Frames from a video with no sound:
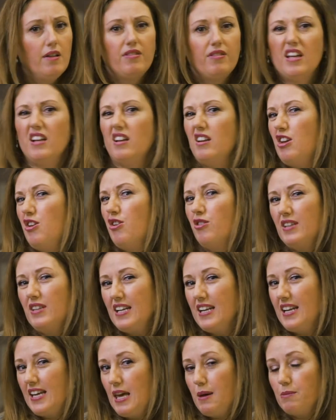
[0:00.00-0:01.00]
then you don't
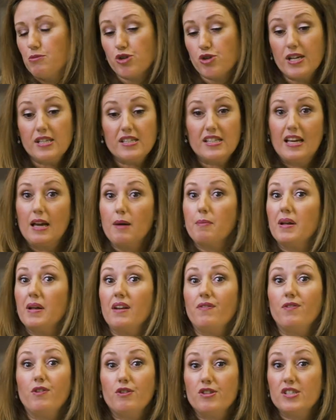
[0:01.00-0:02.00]
need to keep tracing it. But
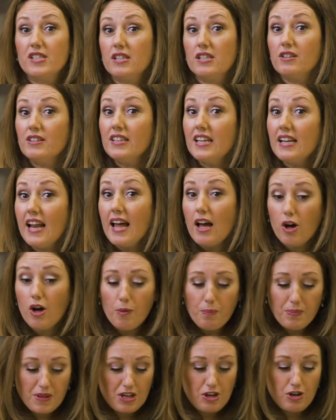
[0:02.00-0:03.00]
if you still need
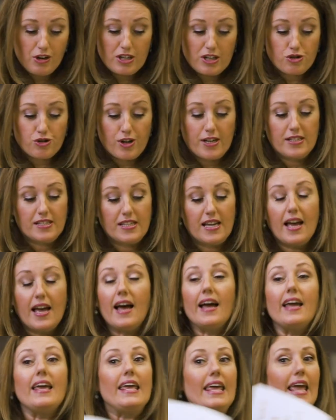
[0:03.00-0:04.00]
help, then you can trace it
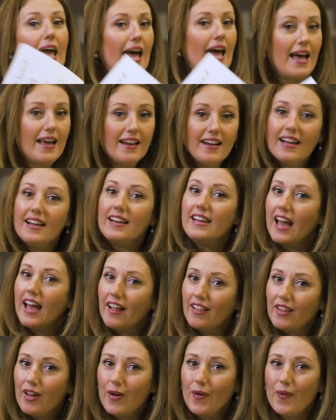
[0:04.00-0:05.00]
again in
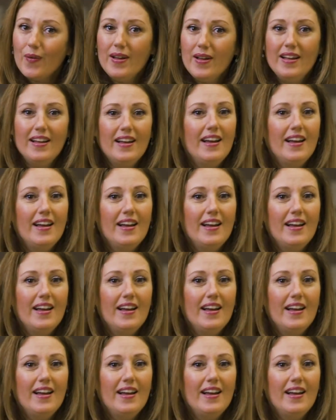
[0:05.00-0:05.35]
yellow.